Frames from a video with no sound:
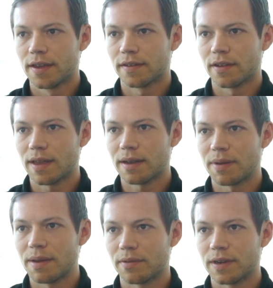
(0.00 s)
So then
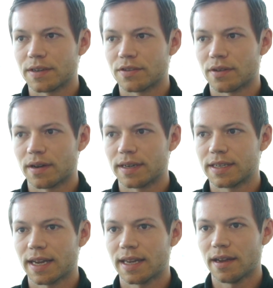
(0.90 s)
people need to try and
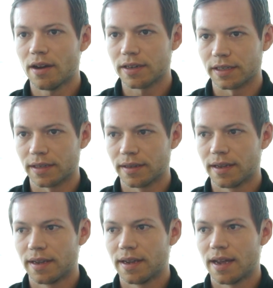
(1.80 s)
attack it harder
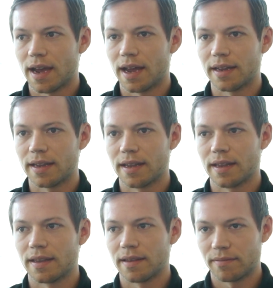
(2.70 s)
and
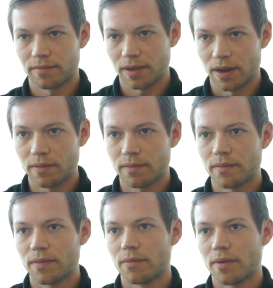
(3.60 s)
you know,
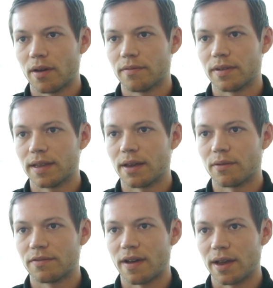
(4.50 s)
hopefully they
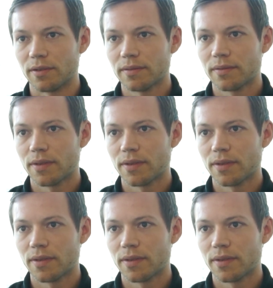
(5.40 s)
would fail